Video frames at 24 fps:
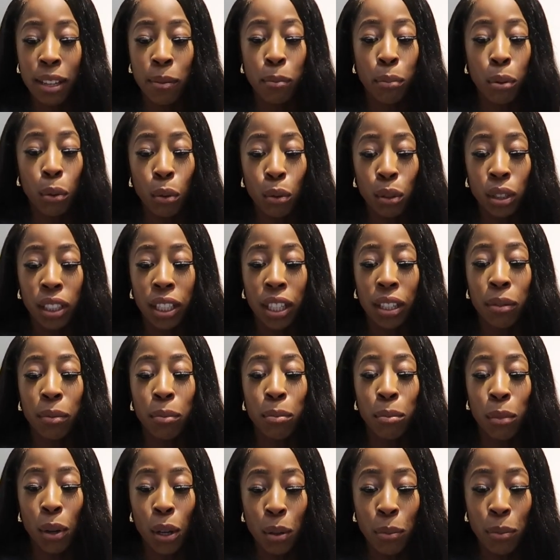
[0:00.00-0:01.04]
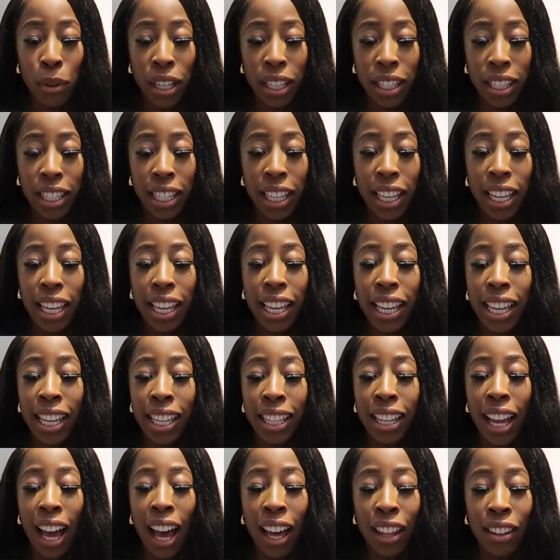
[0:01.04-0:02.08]
important moments
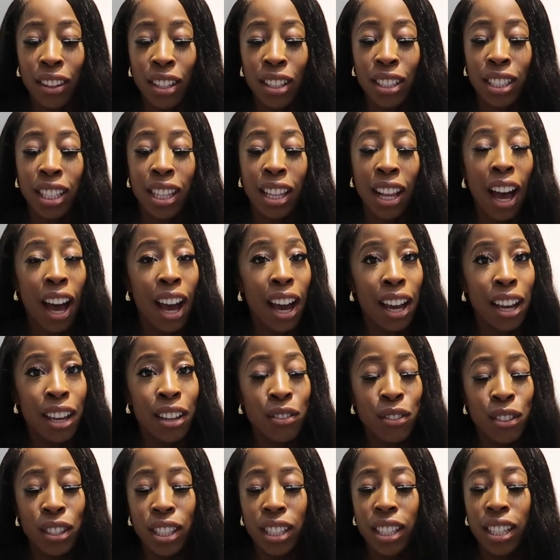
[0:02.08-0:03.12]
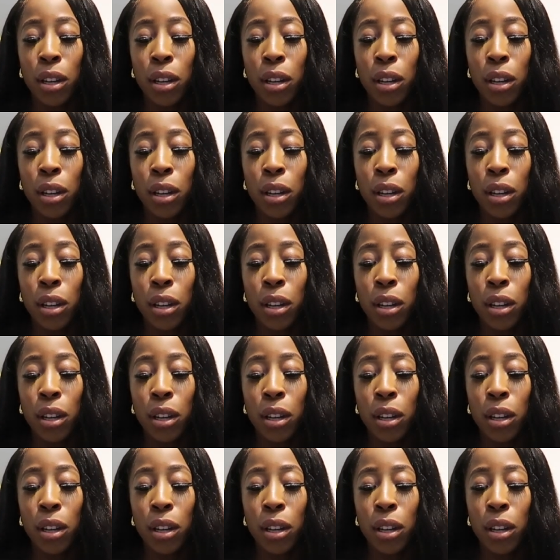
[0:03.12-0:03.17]
in others' lives.